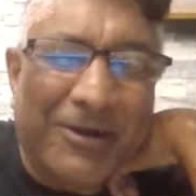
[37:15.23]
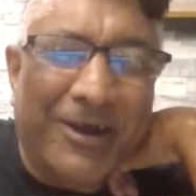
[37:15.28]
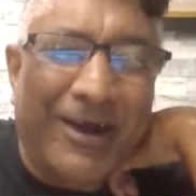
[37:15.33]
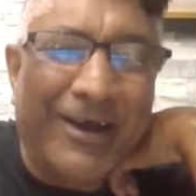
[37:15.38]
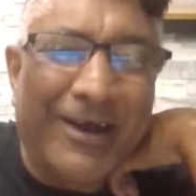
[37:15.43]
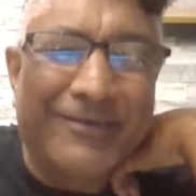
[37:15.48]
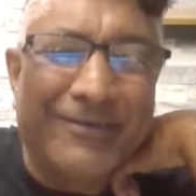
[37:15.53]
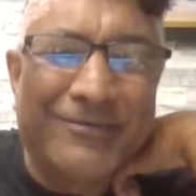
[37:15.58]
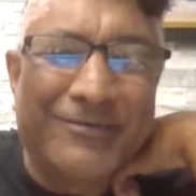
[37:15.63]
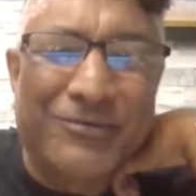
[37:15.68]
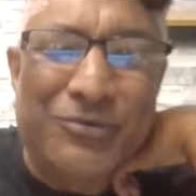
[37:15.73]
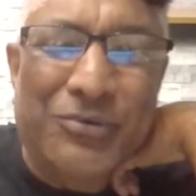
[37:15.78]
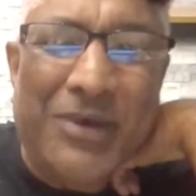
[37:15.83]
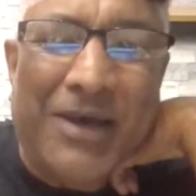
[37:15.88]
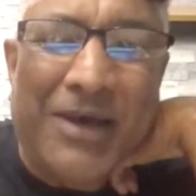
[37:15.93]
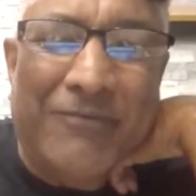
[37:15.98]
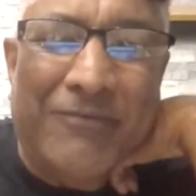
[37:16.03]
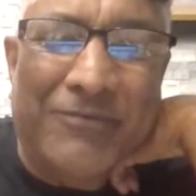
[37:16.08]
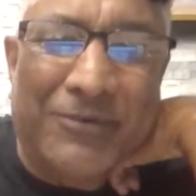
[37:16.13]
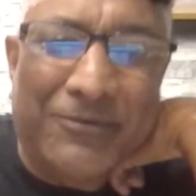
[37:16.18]
All right,
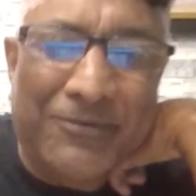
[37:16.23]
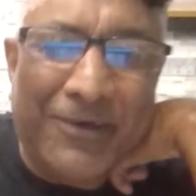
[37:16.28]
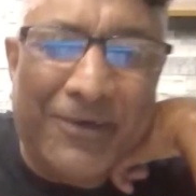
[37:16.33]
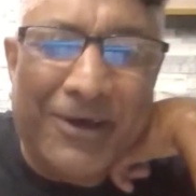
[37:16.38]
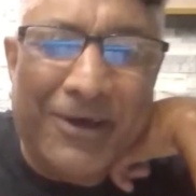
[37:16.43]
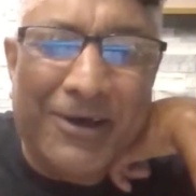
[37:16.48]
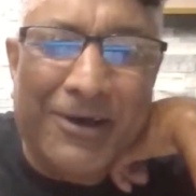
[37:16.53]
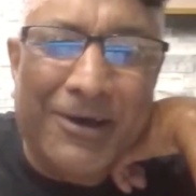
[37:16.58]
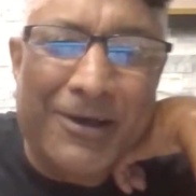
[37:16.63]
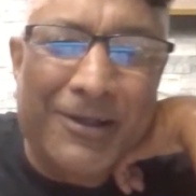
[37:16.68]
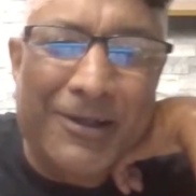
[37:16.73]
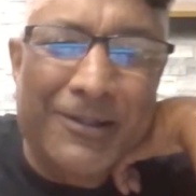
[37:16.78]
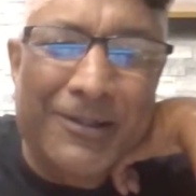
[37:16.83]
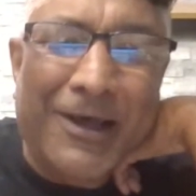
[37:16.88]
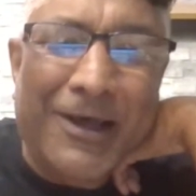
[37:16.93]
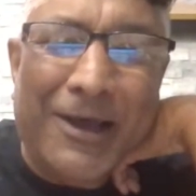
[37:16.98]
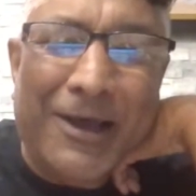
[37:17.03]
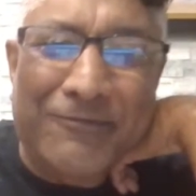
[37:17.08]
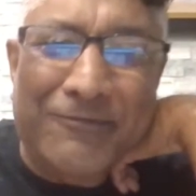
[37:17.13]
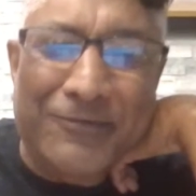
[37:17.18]
so there, guys,
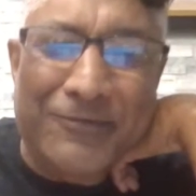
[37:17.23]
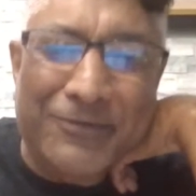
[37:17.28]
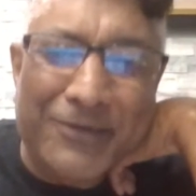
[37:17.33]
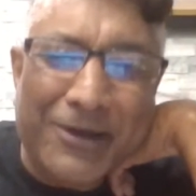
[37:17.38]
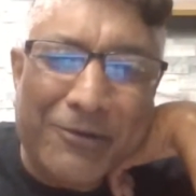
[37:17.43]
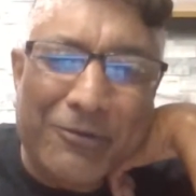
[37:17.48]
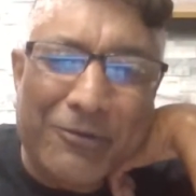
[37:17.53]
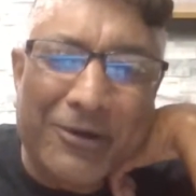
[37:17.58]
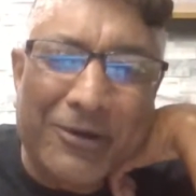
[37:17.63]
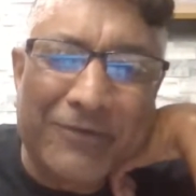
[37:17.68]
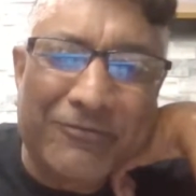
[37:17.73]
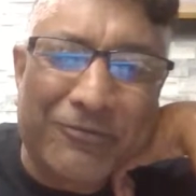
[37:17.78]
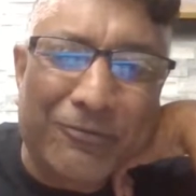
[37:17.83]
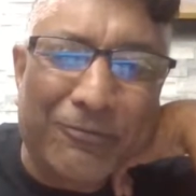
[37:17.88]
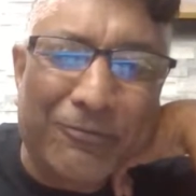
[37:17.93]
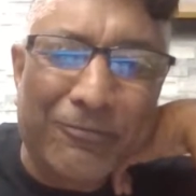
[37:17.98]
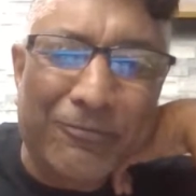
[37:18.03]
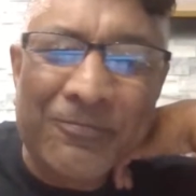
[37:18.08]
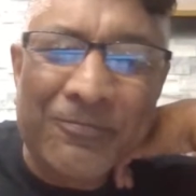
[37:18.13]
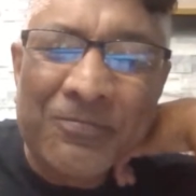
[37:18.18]
you have it,
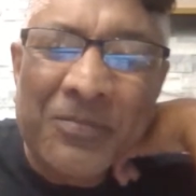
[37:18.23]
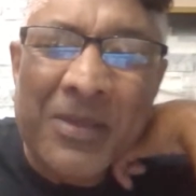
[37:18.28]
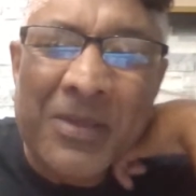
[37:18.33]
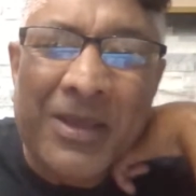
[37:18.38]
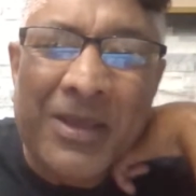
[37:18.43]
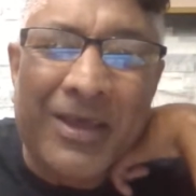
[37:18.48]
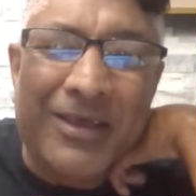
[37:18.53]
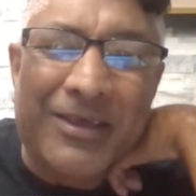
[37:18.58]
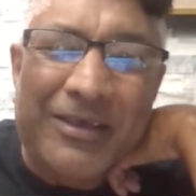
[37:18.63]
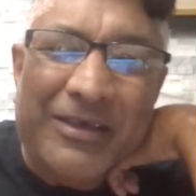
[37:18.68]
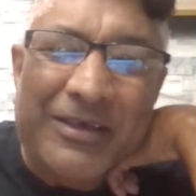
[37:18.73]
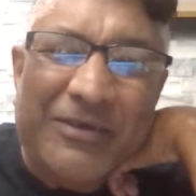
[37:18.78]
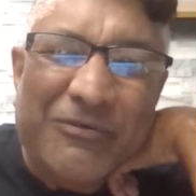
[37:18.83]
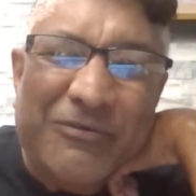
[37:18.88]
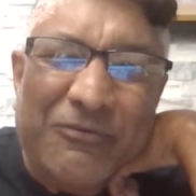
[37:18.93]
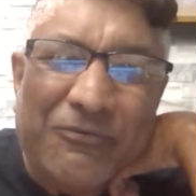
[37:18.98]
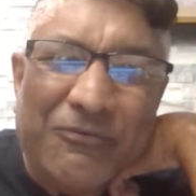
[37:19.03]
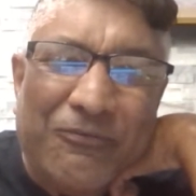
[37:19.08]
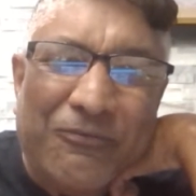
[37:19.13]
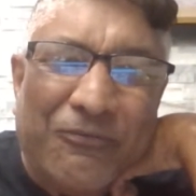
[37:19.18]
live and
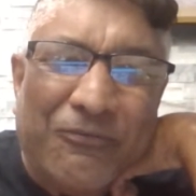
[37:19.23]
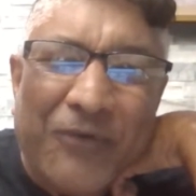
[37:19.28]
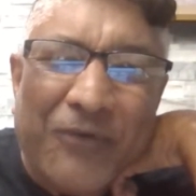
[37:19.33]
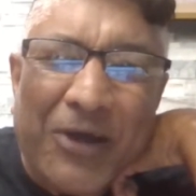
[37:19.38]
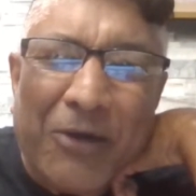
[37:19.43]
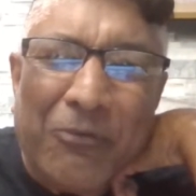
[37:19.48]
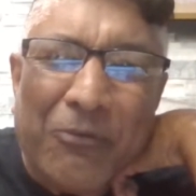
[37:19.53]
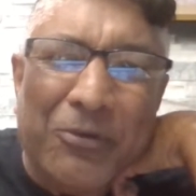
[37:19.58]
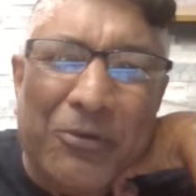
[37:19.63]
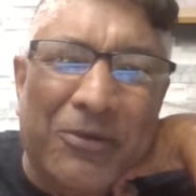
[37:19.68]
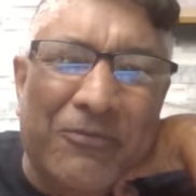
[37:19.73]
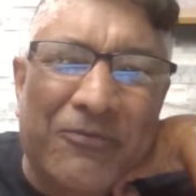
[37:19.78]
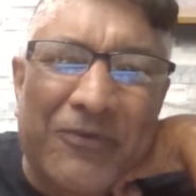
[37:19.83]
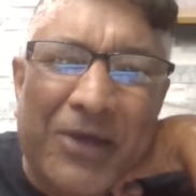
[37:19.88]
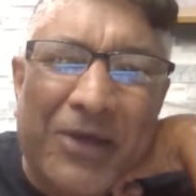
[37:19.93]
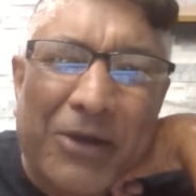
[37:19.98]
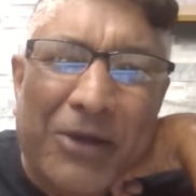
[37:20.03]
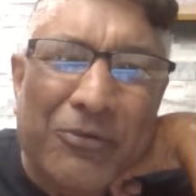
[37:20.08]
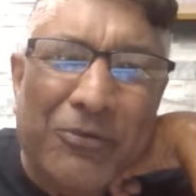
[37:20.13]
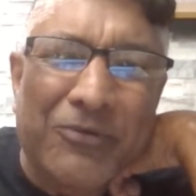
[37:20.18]
direct from
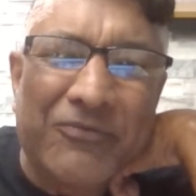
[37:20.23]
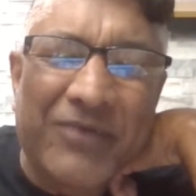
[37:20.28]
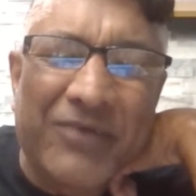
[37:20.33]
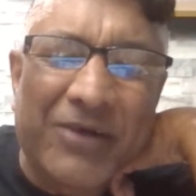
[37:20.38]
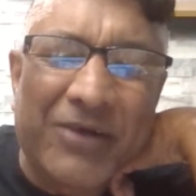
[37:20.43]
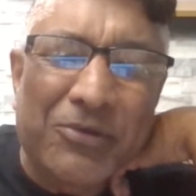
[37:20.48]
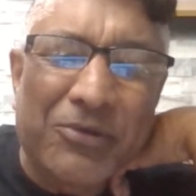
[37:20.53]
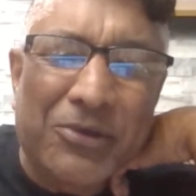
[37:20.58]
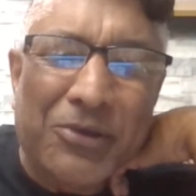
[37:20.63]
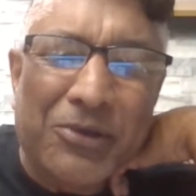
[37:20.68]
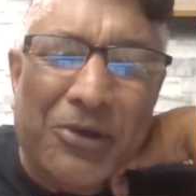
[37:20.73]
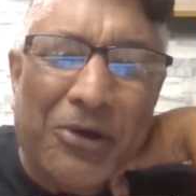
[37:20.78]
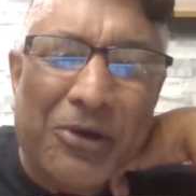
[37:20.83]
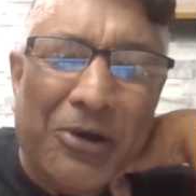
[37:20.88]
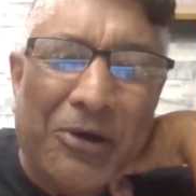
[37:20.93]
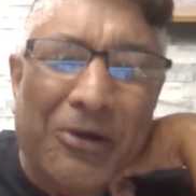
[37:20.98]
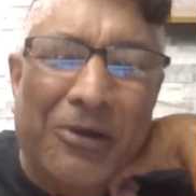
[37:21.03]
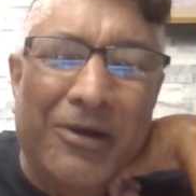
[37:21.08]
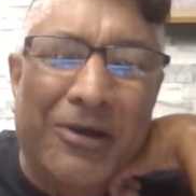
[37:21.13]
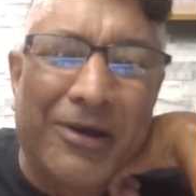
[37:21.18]

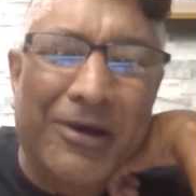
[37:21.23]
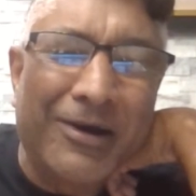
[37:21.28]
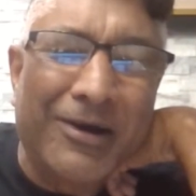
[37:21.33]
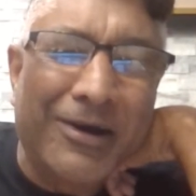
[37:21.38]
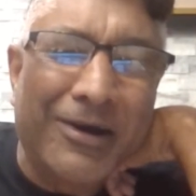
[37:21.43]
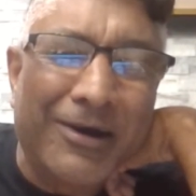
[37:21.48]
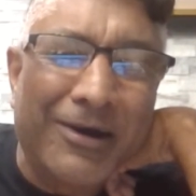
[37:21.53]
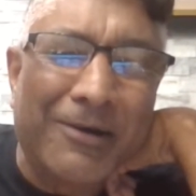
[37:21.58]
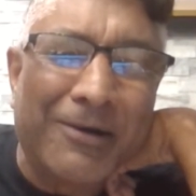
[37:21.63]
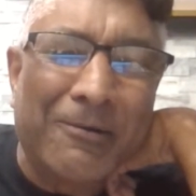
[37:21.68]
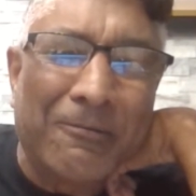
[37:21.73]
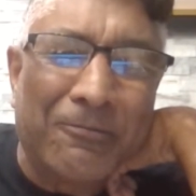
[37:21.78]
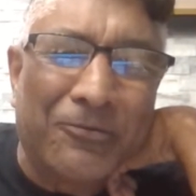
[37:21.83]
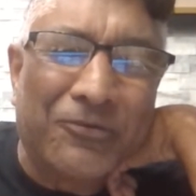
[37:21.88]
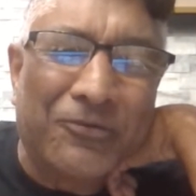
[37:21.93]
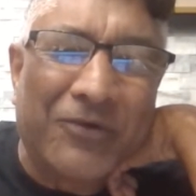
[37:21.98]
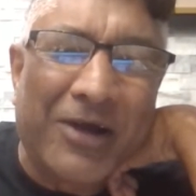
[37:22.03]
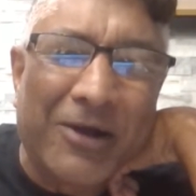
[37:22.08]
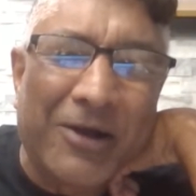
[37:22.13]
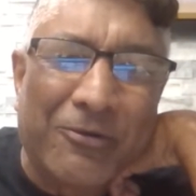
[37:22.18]
very, very, very
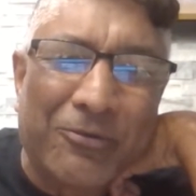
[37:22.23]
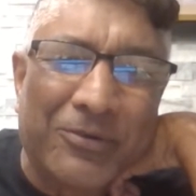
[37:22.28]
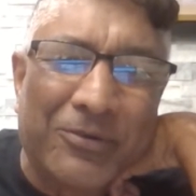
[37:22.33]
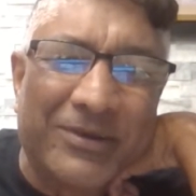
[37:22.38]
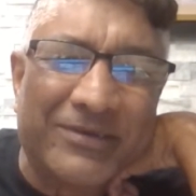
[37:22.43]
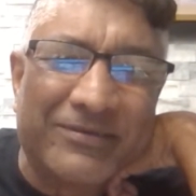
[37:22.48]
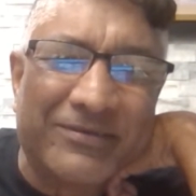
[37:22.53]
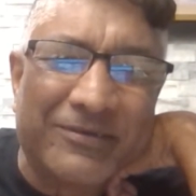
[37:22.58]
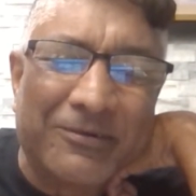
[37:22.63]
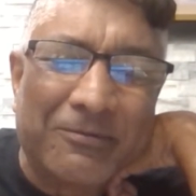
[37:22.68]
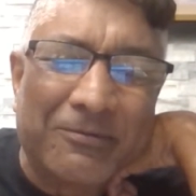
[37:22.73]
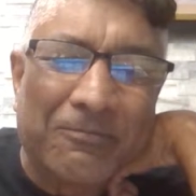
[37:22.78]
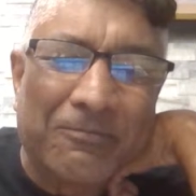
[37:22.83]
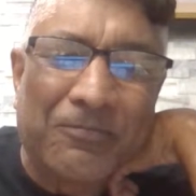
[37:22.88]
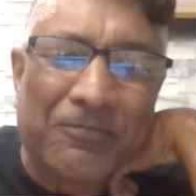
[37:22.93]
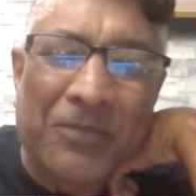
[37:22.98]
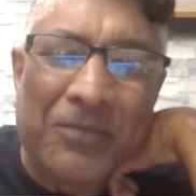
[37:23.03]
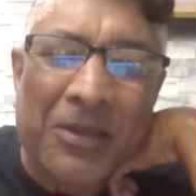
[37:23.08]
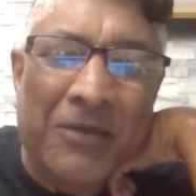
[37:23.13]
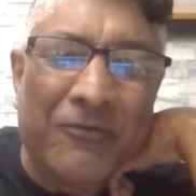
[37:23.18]
young
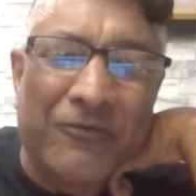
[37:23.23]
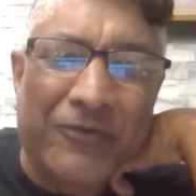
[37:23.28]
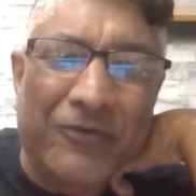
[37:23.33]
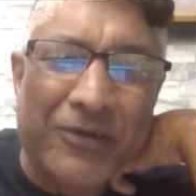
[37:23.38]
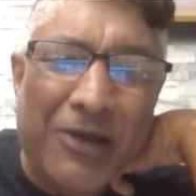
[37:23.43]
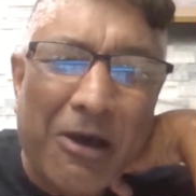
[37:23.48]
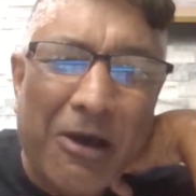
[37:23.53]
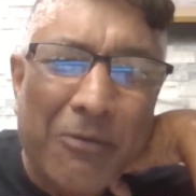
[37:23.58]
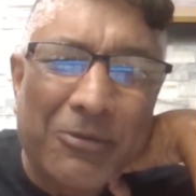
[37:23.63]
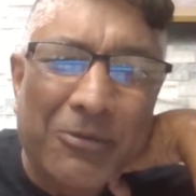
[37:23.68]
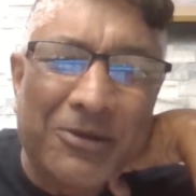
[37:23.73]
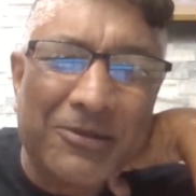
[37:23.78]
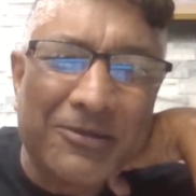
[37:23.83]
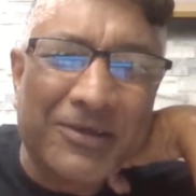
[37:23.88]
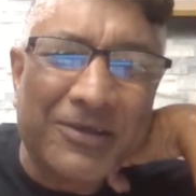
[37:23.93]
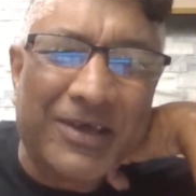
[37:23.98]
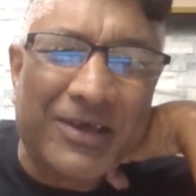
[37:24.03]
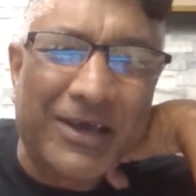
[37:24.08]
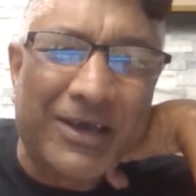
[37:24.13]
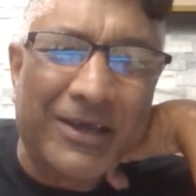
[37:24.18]
drag
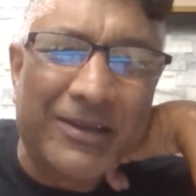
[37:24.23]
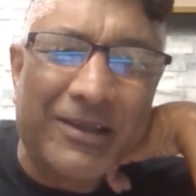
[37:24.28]
racer.